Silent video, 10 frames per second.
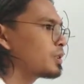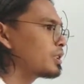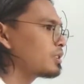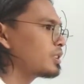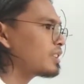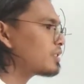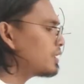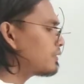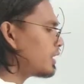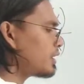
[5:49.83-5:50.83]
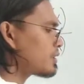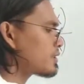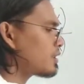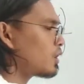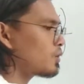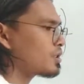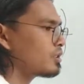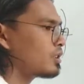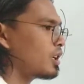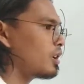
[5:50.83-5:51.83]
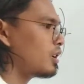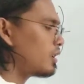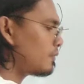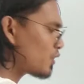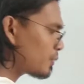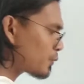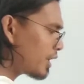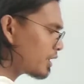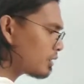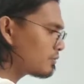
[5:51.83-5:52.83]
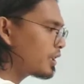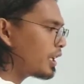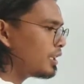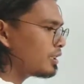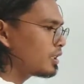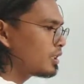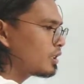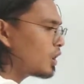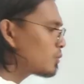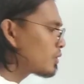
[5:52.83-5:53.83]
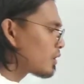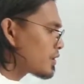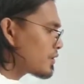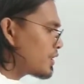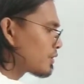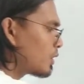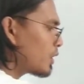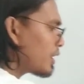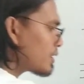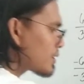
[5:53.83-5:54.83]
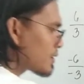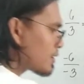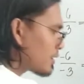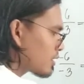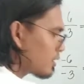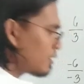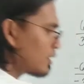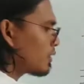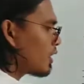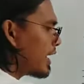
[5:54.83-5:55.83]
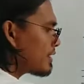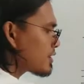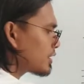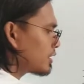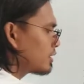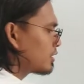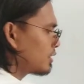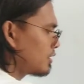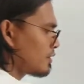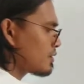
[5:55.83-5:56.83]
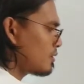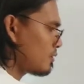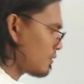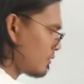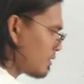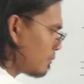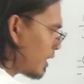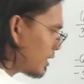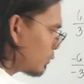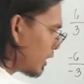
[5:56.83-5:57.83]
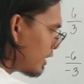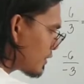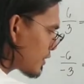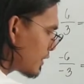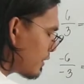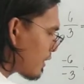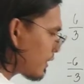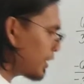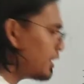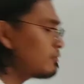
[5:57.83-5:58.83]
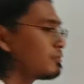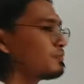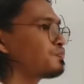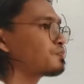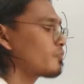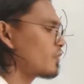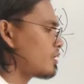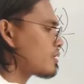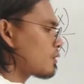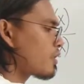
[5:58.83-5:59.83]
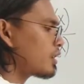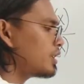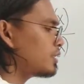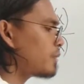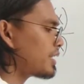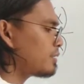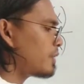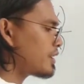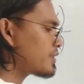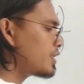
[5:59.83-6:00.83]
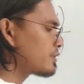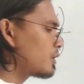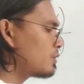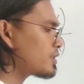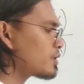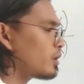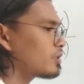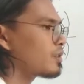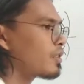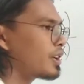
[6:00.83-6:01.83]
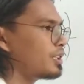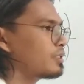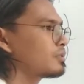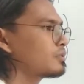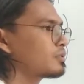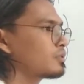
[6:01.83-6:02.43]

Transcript: will not give us the quotient product of 3. Of course, 0 is a wrong answer. So somebody will answer 3. So 3 divided by 0 is equal to 3.